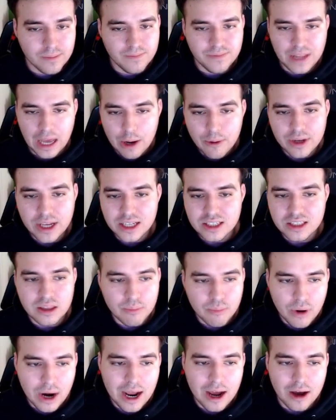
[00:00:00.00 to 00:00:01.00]
Now we get to the
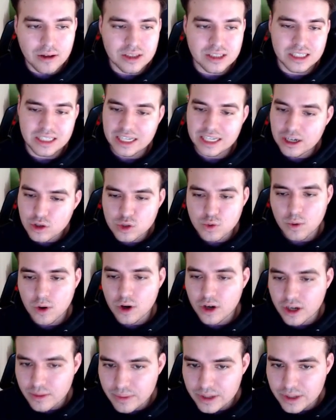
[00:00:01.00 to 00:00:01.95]
Browns, and here's going to